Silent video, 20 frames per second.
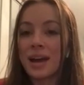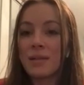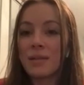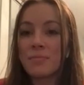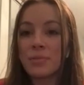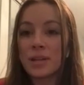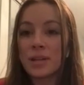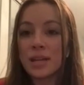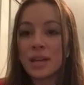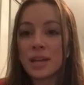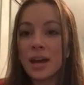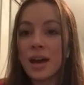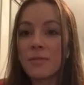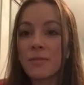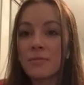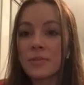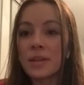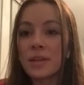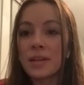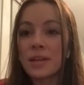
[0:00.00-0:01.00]
I'm pretty
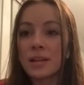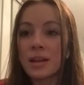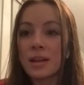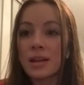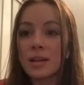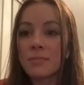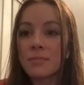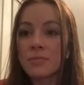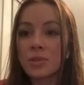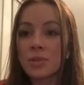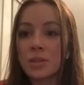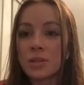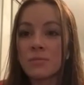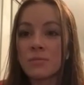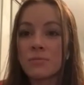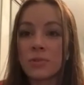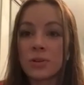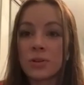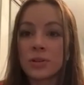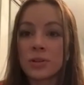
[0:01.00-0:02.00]
confident. I'm
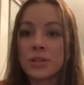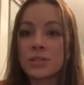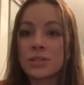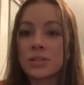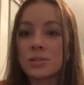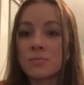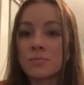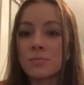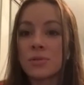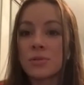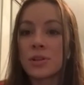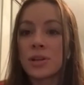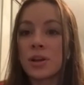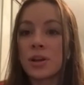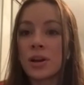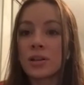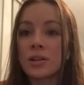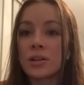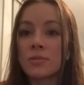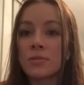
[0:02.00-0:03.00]
looking forward to putting
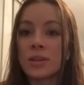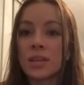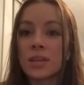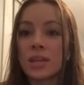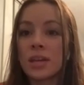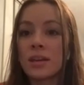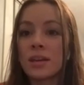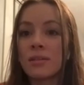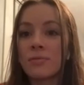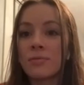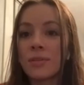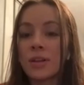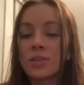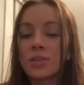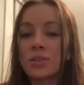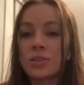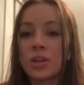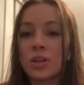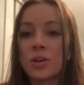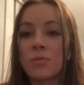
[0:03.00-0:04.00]
on a really fun
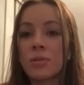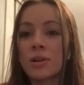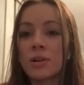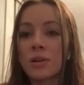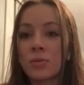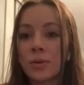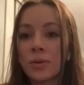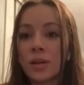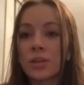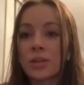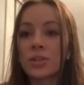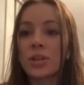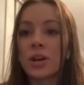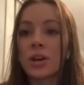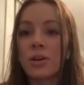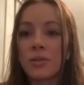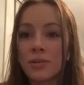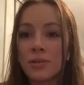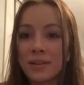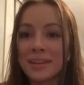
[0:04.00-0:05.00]
show or a quick
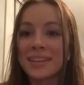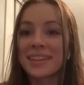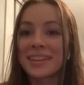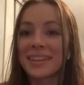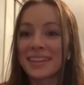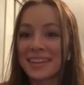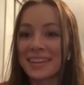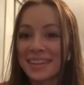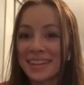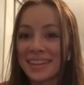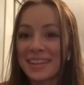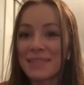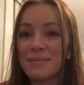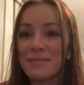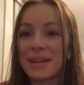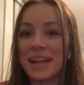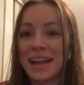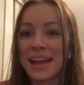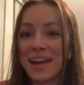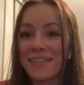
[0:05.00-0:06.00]
show,
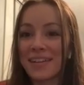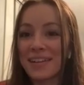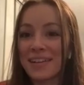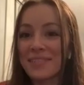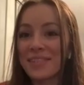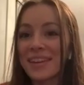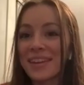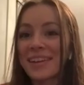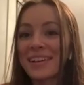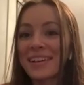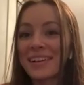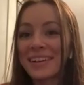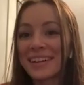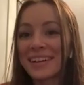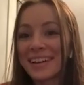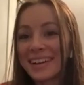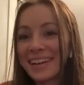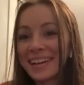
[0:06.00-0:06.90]
depending how I feel.